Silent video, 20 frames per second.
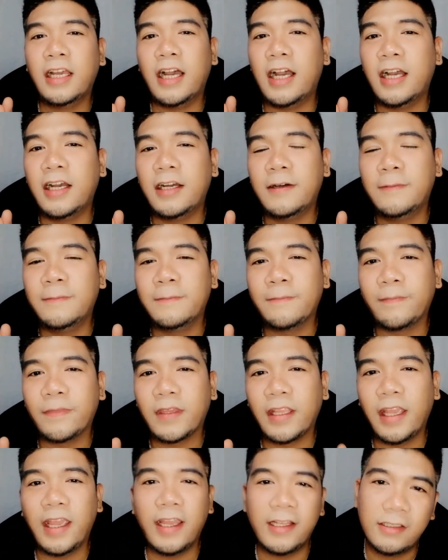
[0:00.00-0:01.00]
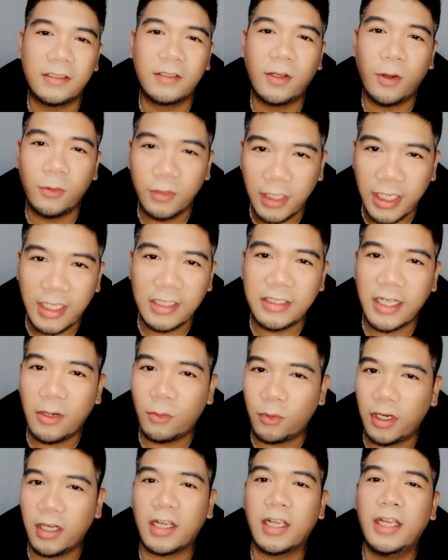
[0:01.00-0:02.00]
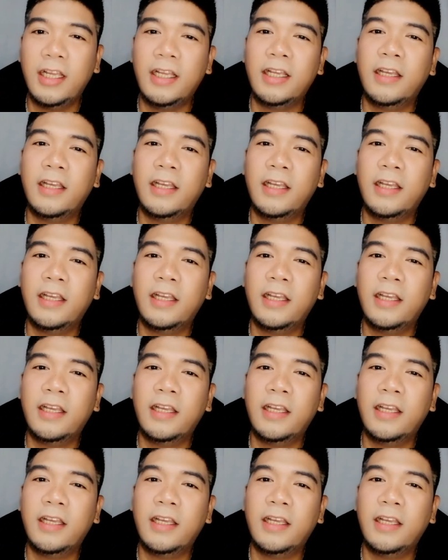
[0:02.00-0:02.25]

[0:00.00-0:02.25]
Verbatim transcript: um, and colleagues at work.